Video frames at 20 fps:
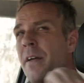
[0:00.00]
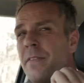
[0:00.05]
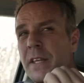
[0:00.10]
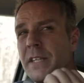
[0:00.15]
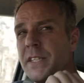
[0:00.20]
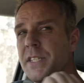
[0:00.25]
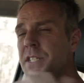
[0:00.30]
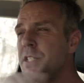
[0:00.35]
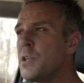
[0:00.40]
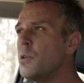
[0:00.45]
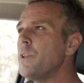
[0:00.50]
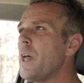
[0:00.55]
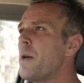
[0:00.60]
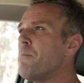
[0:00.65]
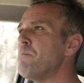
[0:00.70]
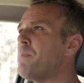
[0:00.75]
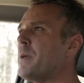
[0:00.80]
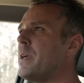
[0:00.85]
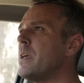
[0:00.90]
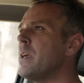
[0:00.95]
There's still that
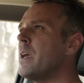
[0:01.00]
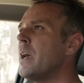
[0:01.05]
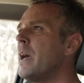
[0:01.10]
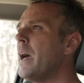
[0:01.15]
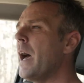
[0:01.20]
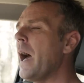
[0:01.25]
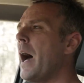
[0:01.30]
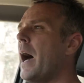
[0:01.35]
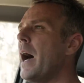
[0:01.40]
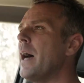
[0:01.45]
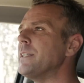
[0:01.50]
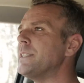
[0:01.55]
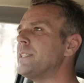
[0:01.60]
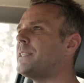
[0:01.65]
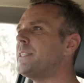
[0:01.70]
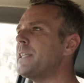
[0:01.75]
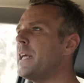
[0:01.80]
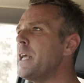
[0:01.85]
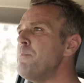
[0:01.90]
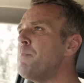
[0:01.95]
big
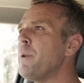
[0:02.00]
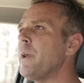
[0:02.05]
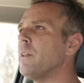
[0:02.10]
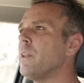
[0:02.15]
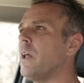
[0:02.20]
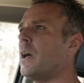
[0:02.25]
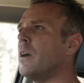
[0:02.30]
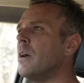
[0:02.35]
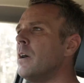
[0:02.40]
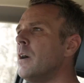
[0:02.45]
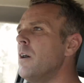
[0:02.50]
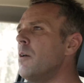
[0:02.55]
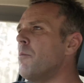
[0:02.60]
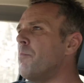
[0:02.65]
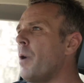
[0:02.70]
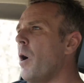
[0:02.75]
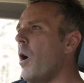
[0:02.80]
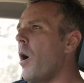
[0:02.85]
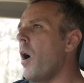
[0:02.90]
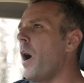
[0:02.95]
C-pillar
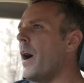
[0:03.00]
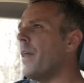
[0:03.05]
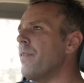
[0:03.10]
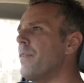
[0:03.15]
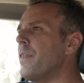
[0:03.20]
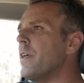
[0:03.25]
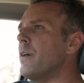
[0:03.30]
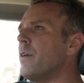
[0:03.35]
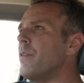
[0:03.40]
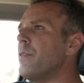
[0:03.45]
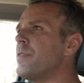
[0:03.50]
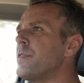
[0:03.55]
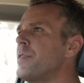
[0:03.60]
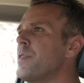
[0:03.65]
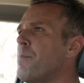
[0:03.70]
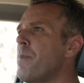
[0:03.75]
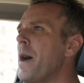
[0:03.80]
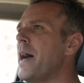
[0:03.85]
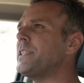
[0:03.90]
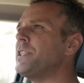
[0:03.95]
behind
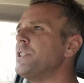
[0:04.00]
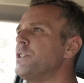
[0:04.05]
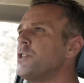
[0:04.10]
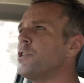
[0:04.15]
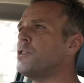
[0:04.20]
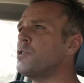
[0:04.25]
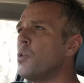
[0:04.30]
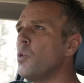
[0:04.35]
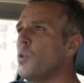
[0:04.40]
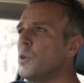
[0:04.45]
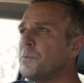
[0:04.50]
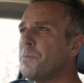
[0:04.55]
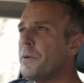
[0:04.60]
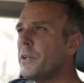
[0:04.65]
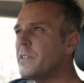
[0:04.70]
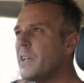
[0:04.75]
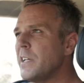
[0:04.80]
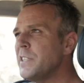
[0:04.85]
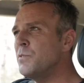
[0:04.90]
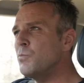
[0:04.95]
the passenger doors, but
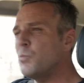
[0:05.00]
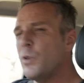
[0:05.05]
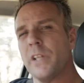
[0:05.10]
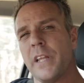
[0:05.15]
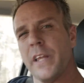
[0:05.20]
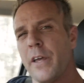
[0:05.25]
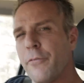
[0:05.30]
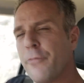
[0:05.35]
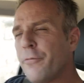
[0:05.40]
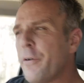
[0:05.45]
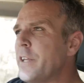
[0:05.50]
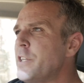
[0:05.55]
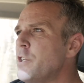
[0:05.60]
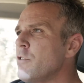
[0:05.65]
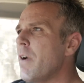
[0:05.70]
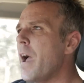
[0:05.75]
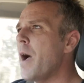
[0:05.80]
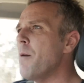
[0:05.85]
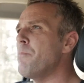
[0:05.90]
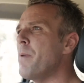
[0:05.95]
it doesn't really affect
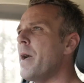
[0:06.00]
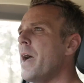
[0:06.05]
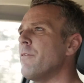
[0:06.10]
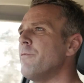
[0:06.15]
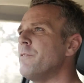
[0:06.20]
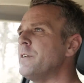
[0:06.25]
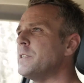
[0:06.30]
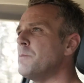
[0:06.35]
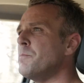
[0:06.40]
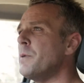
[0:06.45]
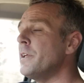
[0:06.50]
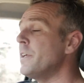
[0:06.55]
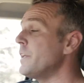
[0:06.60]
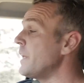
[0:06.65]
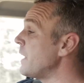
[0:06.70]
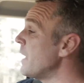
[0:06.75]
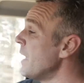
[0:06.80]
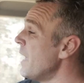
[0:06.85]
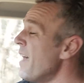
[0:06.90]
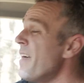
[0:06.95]
your outbound
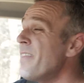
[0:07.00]
visibility.